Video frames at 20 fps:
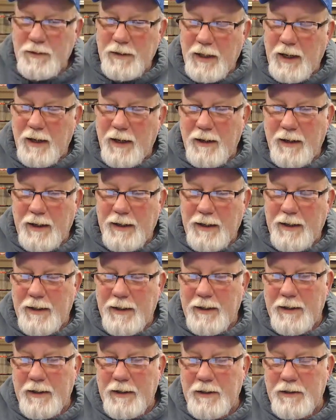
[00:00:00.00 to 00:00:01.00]
Yeah,
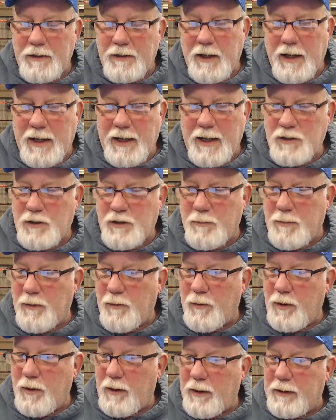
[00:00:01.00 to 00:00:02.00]
it is. It has to be
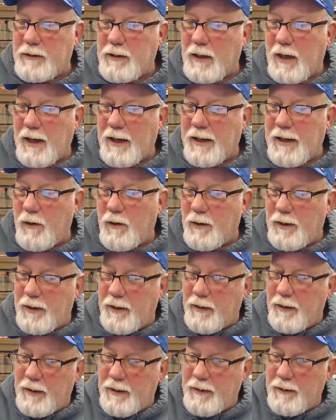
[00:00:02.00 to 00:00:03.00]
really tight on
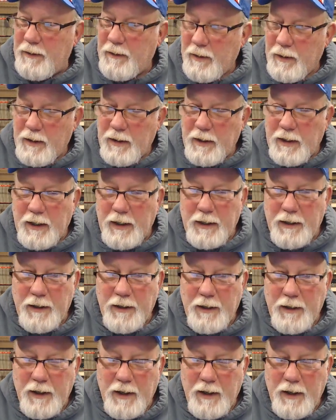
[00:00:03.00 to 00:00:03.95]
there. And